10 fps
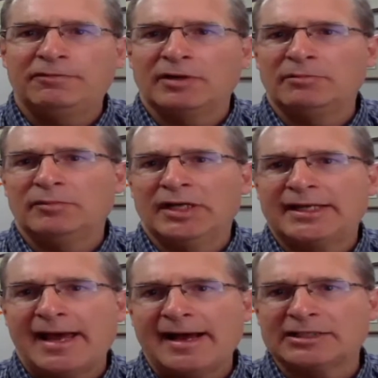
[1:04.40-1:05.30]
from
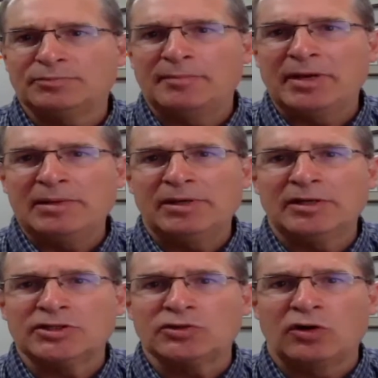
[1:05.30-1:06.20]
attacks by maybe
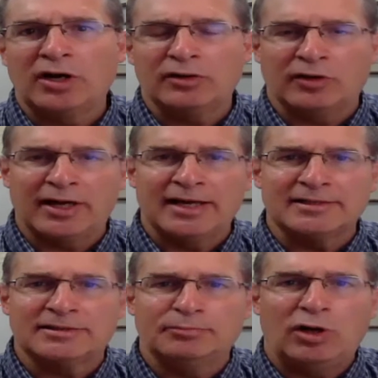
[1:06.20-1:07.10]
a sword or
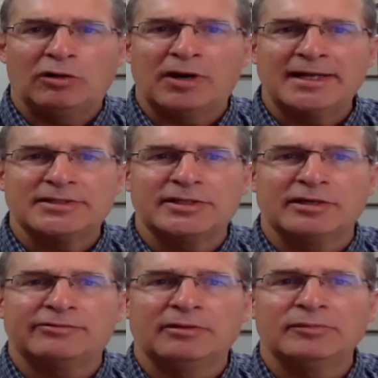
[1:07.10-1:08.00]
as Paul writes here
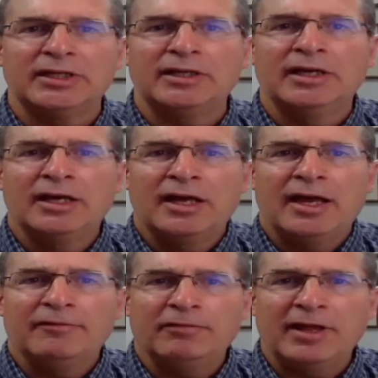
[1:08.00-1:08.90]
from the
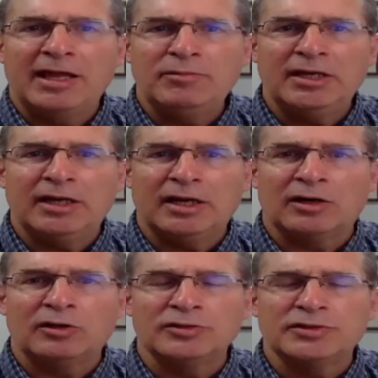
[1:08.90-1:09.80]
flaming
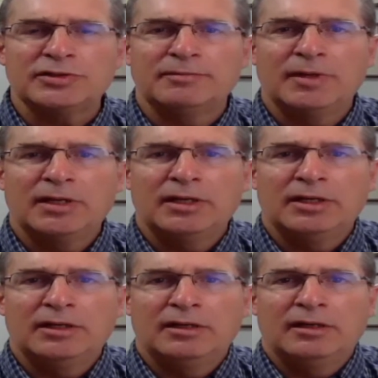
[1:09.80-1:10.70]
arrows.
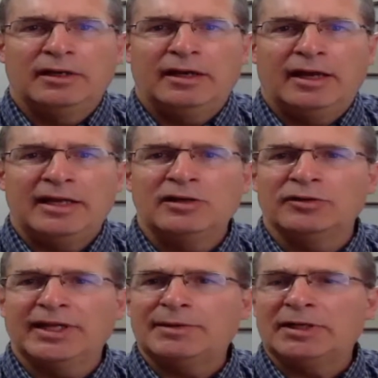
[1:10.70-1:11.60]
And you don't
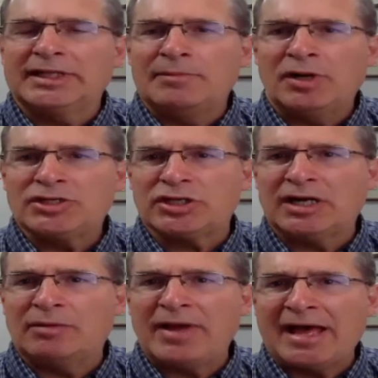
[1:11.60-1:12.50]
think about that much in
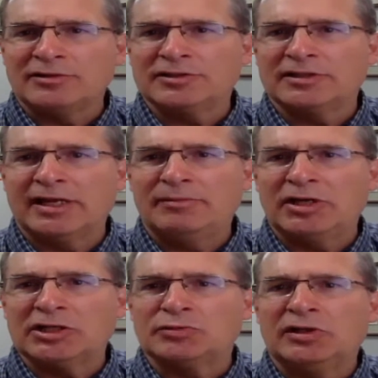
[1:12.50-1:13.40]
our battles today
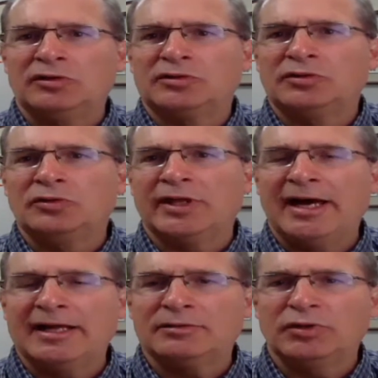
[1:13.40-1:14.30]
because we don't do
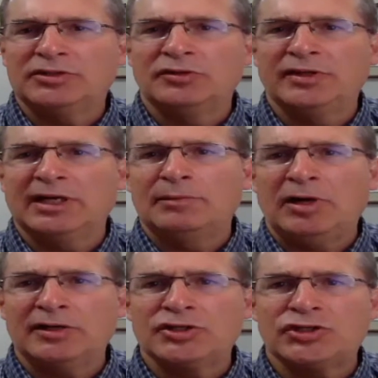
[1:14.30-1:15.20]
that, but you think
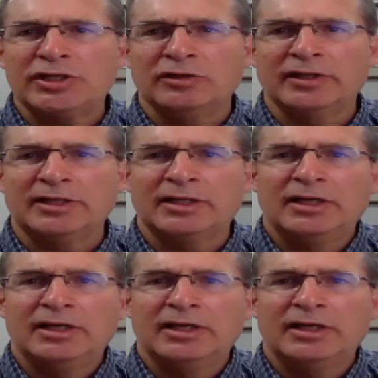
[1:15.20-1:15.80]
about a shield. It